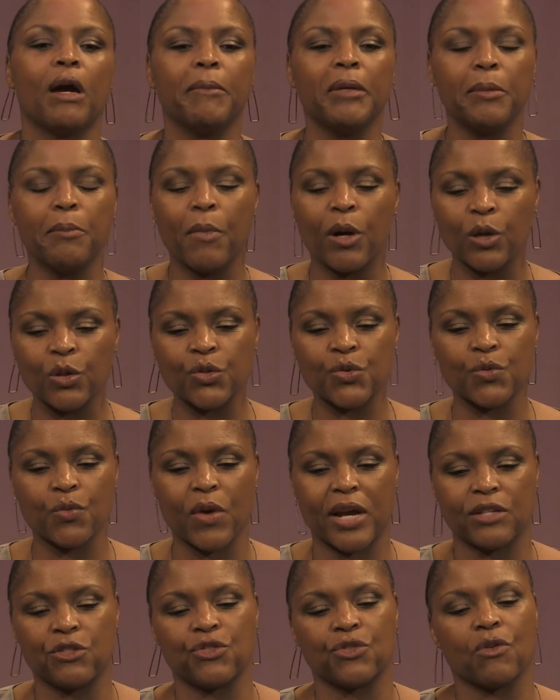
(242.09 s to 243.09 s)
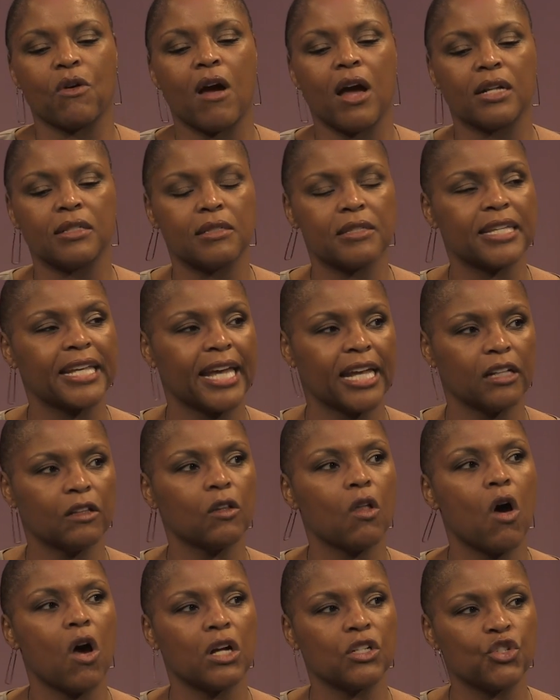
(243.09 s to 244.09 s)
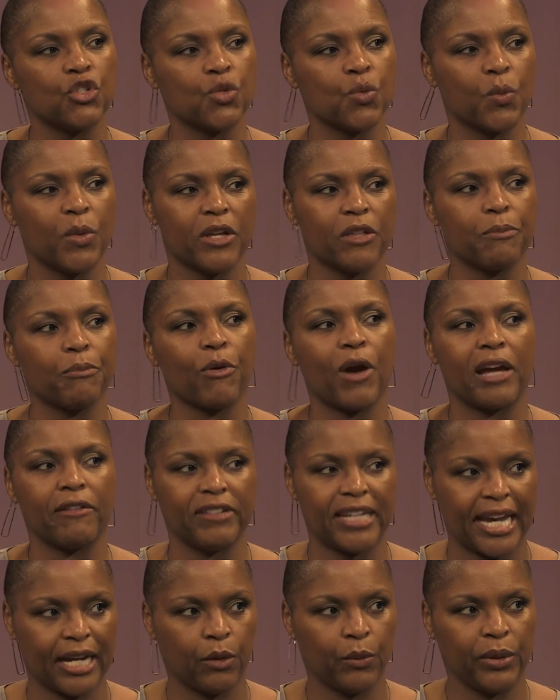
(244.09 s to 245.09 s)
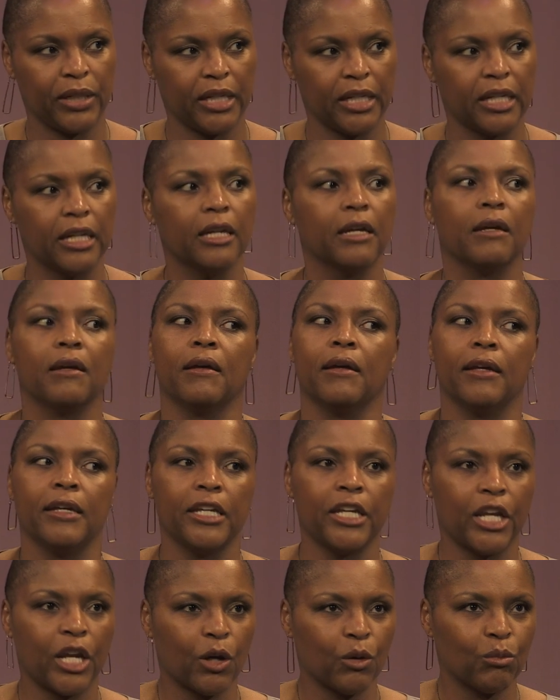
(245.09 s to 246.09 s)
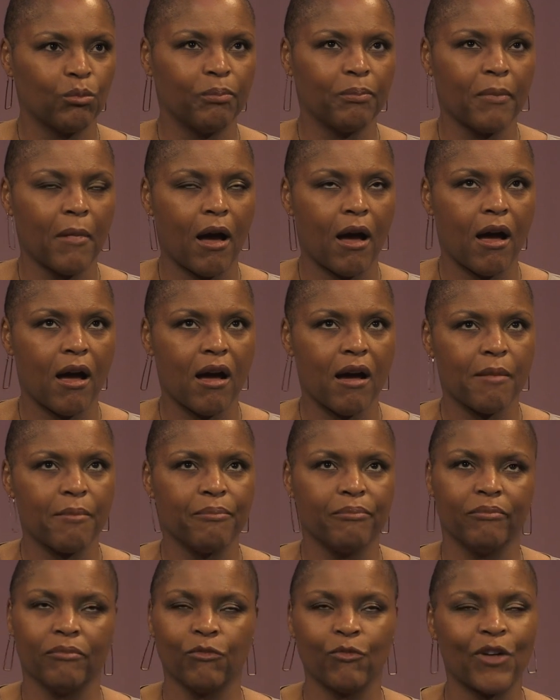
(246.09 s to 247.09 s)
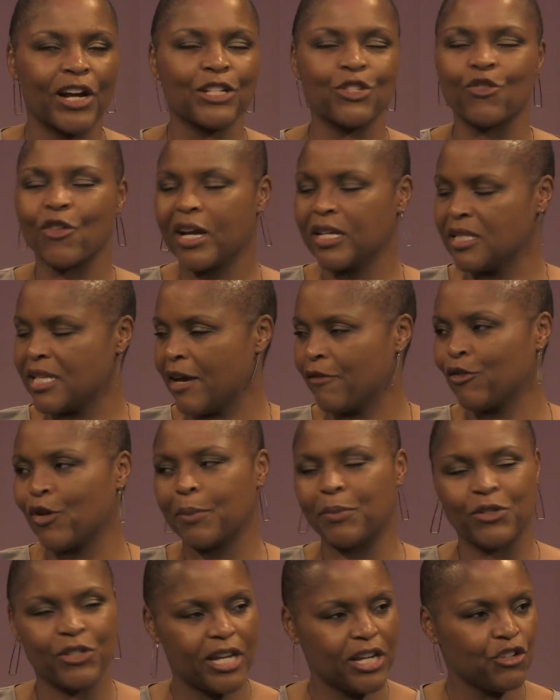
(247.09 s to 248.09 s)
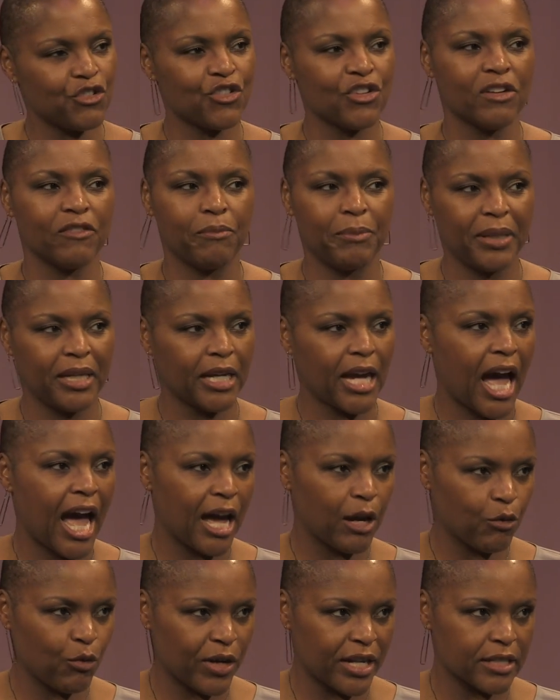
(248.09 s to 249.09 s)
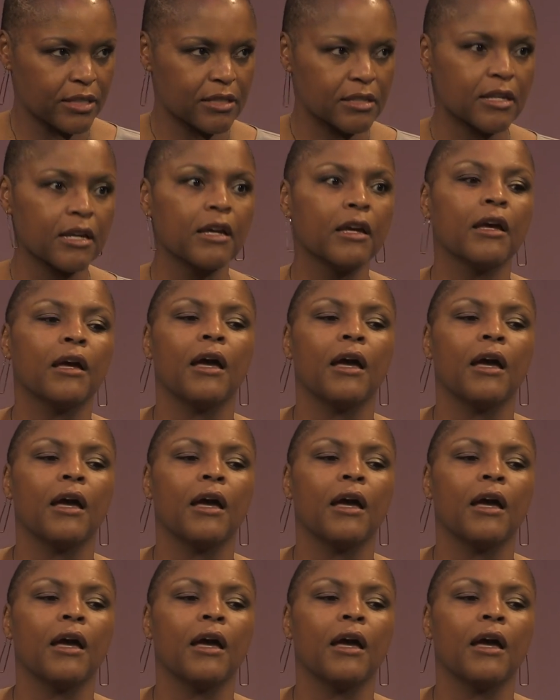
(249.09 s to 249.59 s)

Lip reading: I mean, most restaurants get launched with private equity. You know, restaurants have a reputation of being high risk.